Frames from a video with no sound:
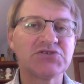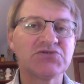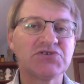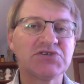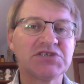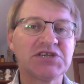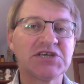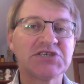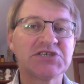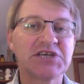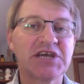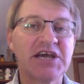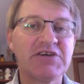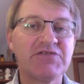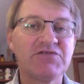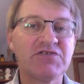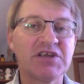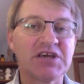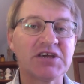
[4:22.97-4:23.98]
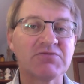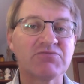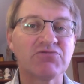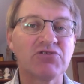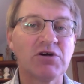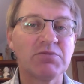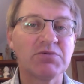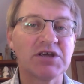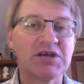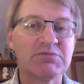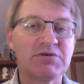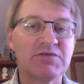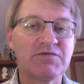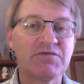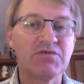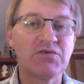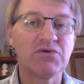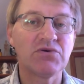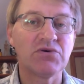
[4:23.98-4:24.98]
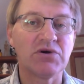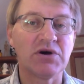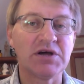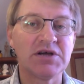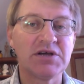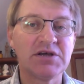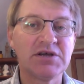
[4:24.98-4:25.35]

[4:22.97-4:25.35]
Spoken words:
are assessed carefully and properly before,